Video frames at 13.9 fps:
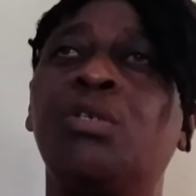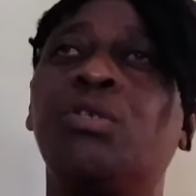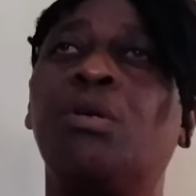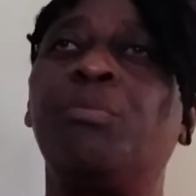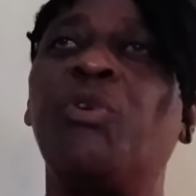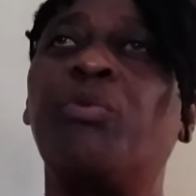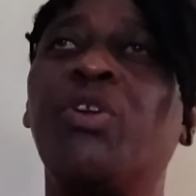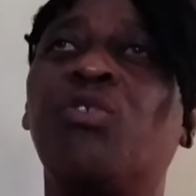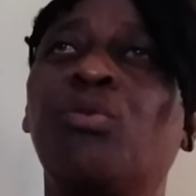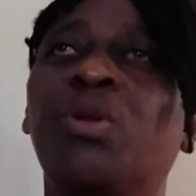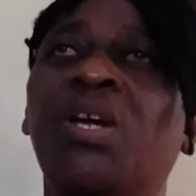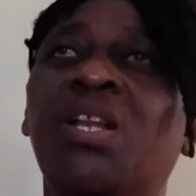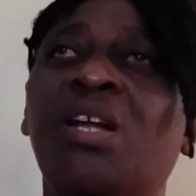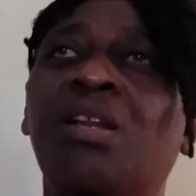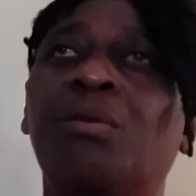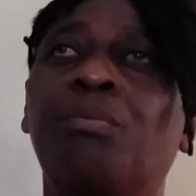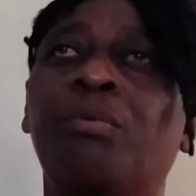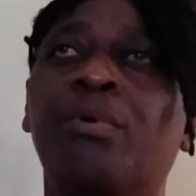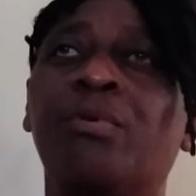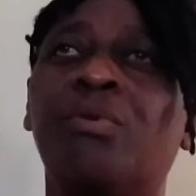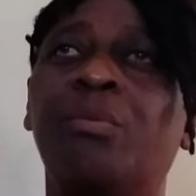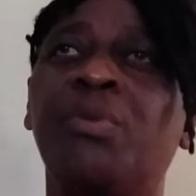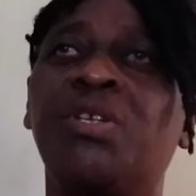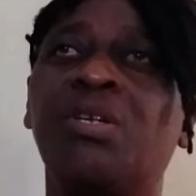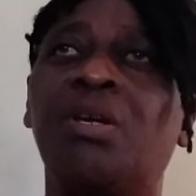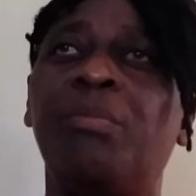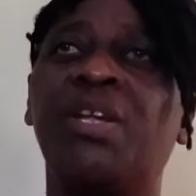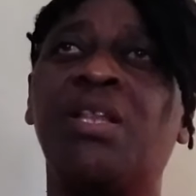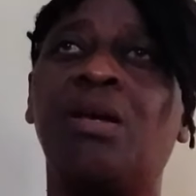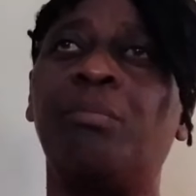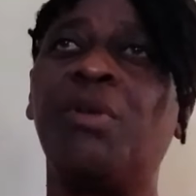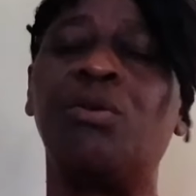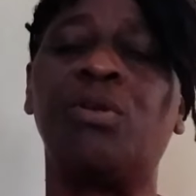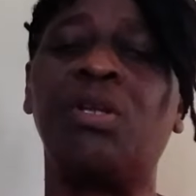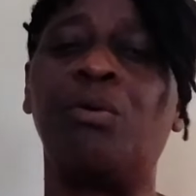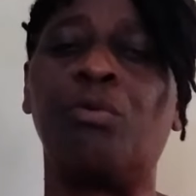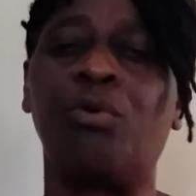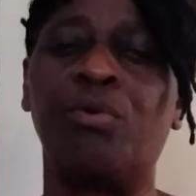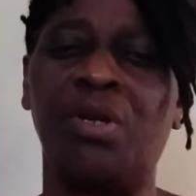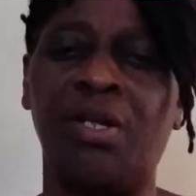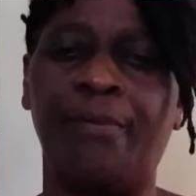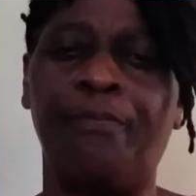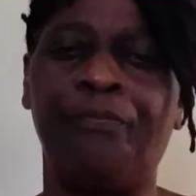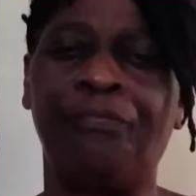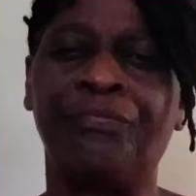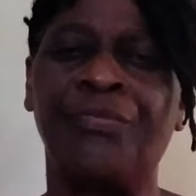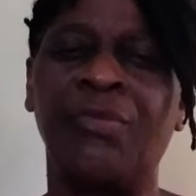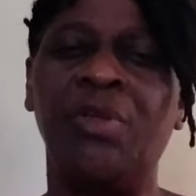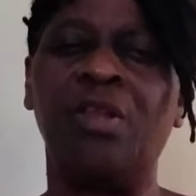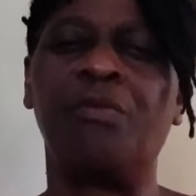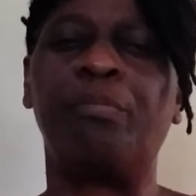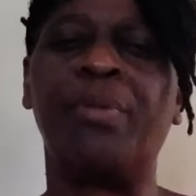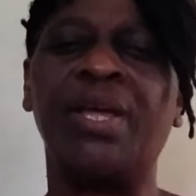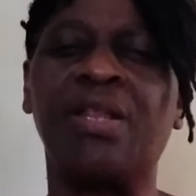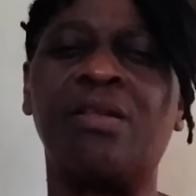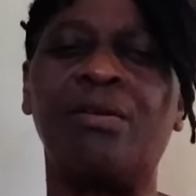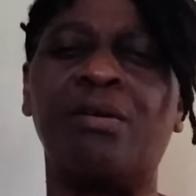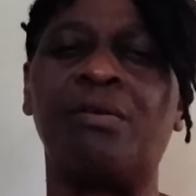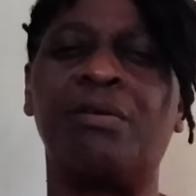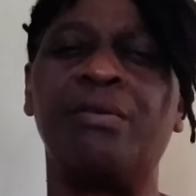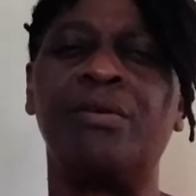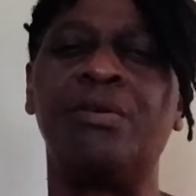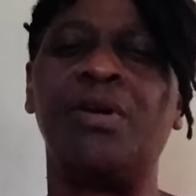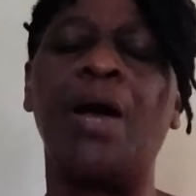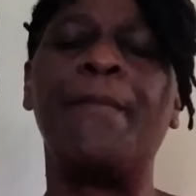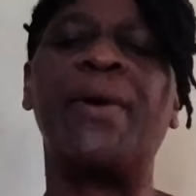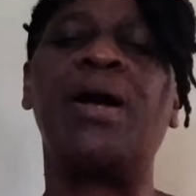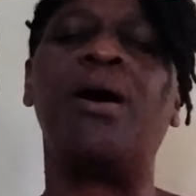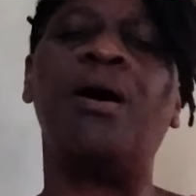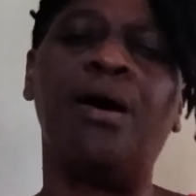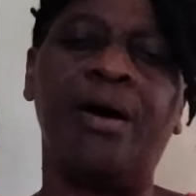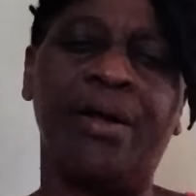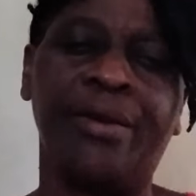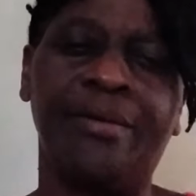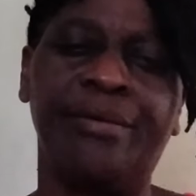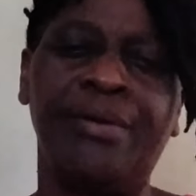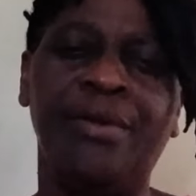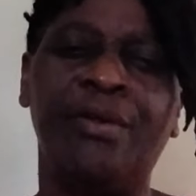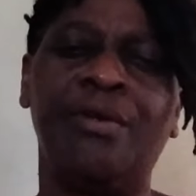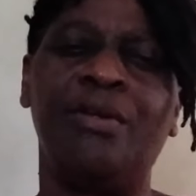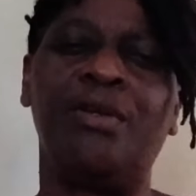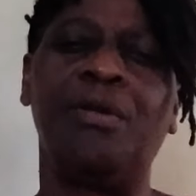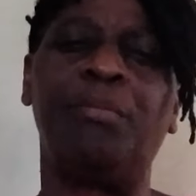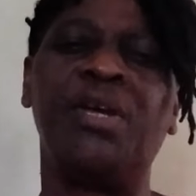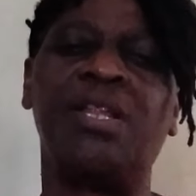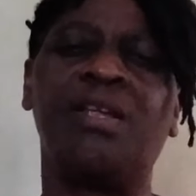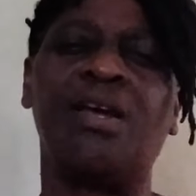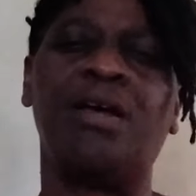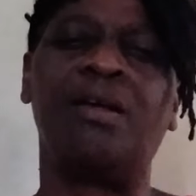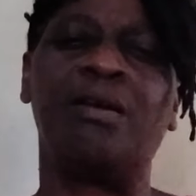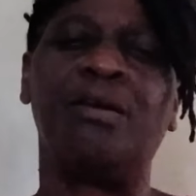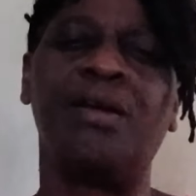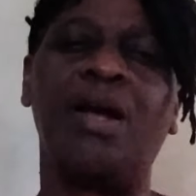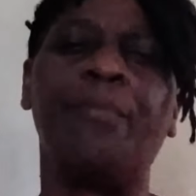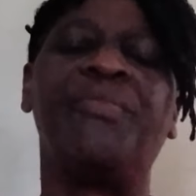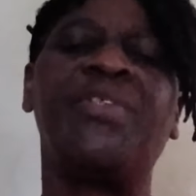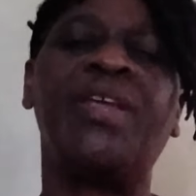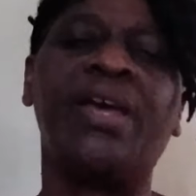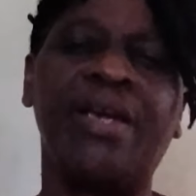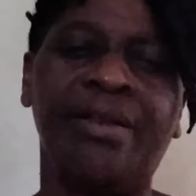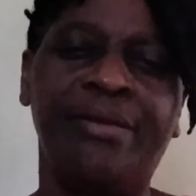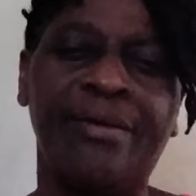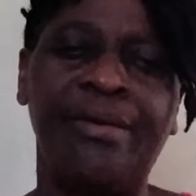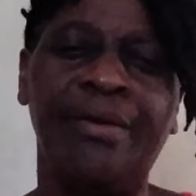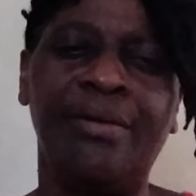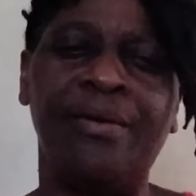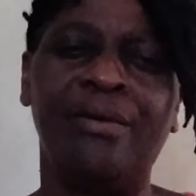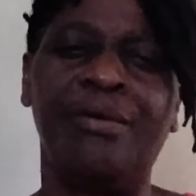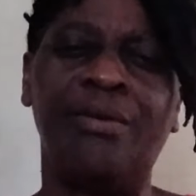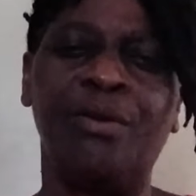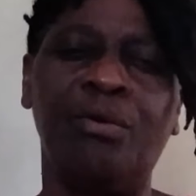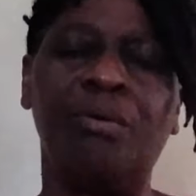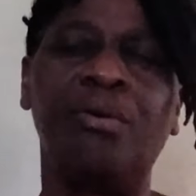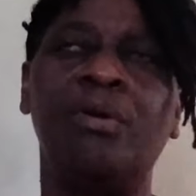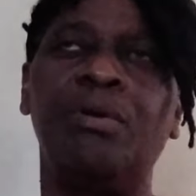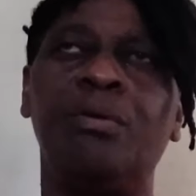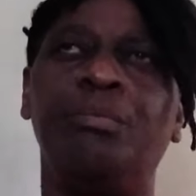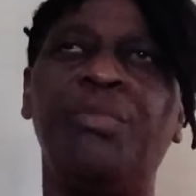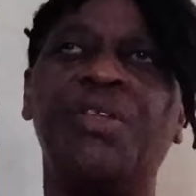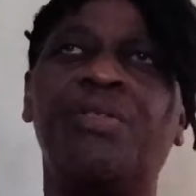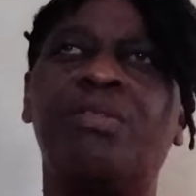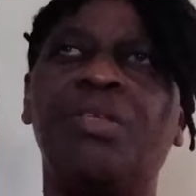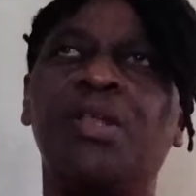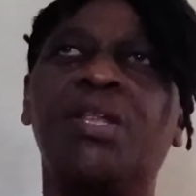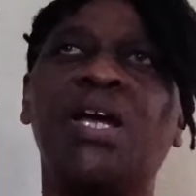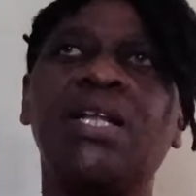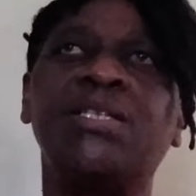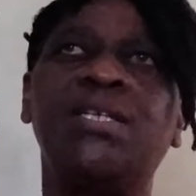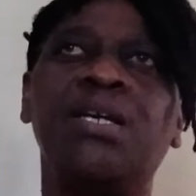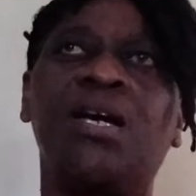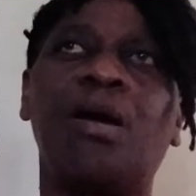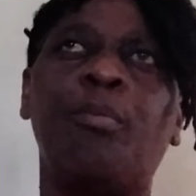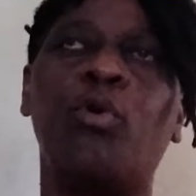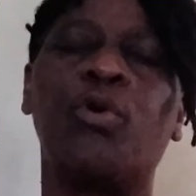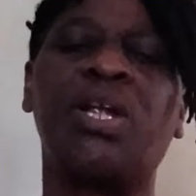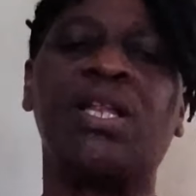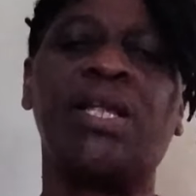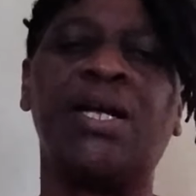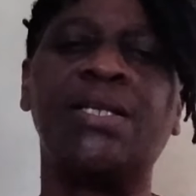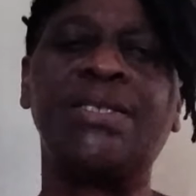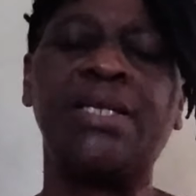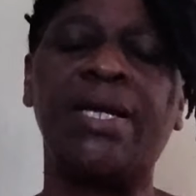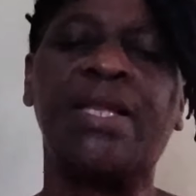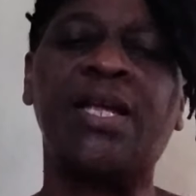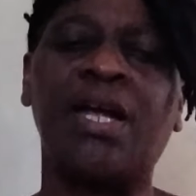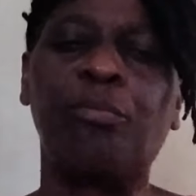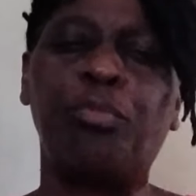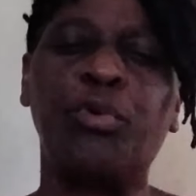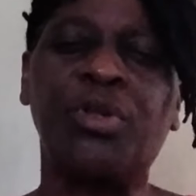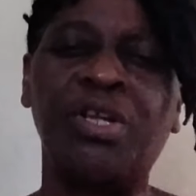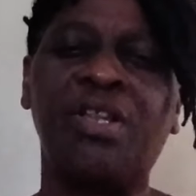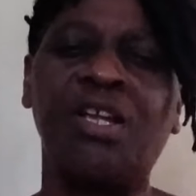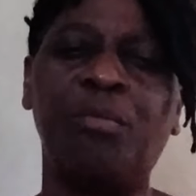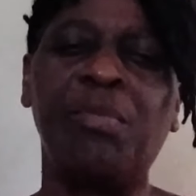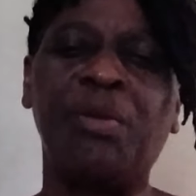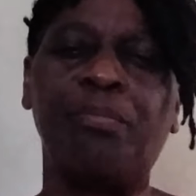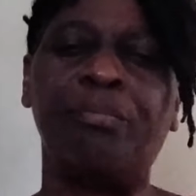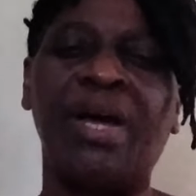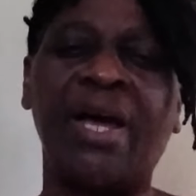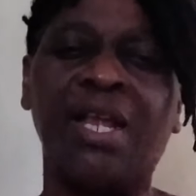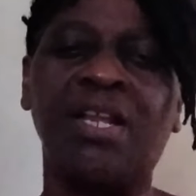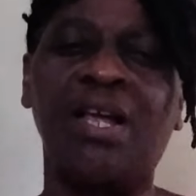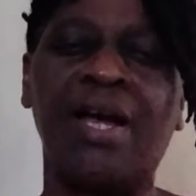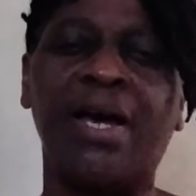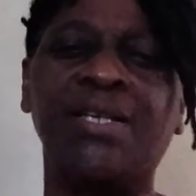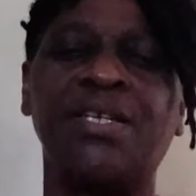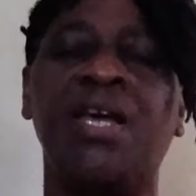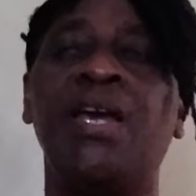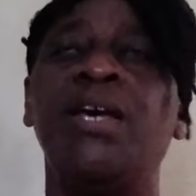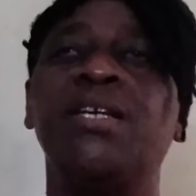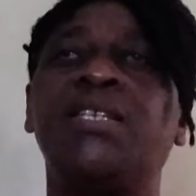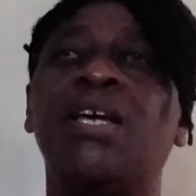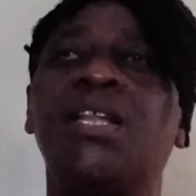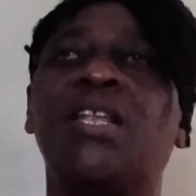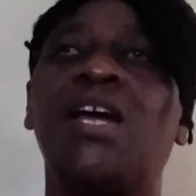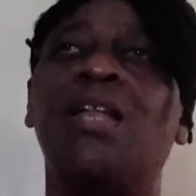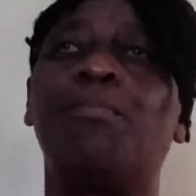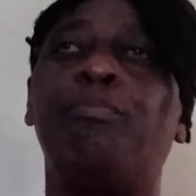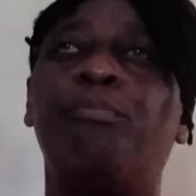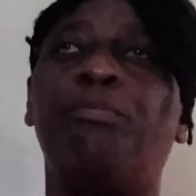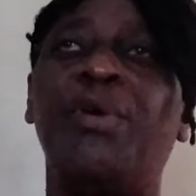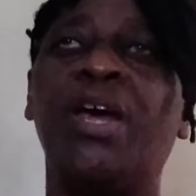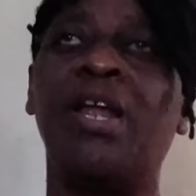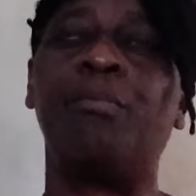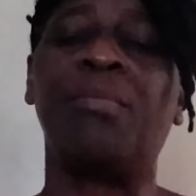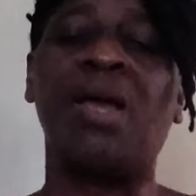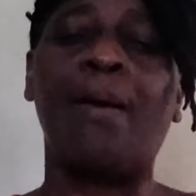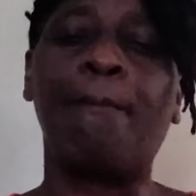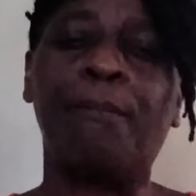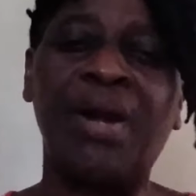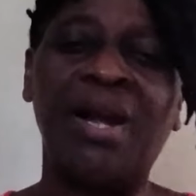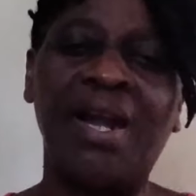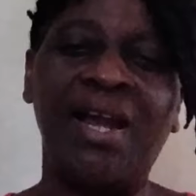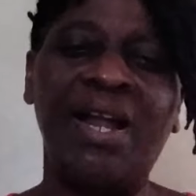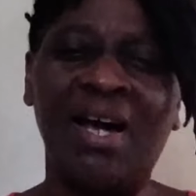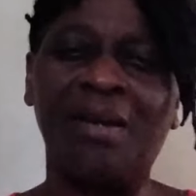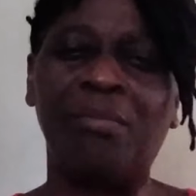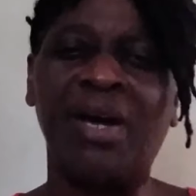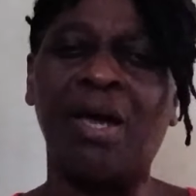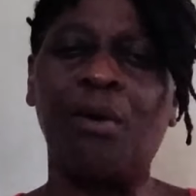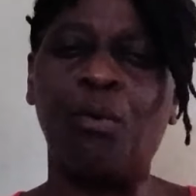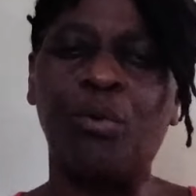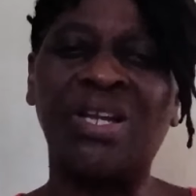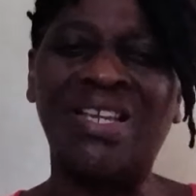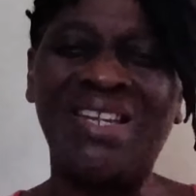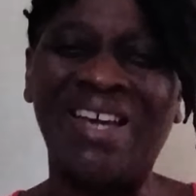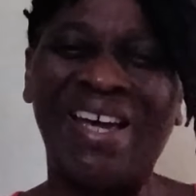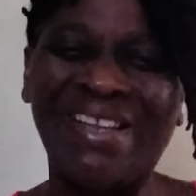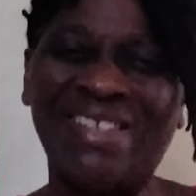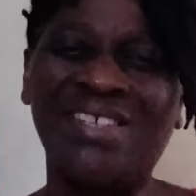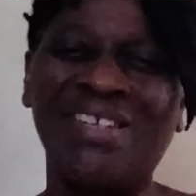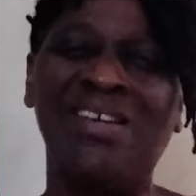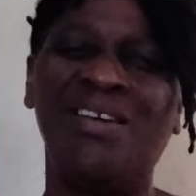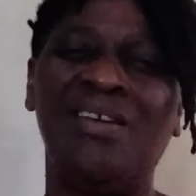So me reach to the end of the word, so me say, better me know they round them. It better I'm gone. It better I'm dead, you know. Me sit and think about that and Satan put it in my mind, guys. Satan help me and plan my own death.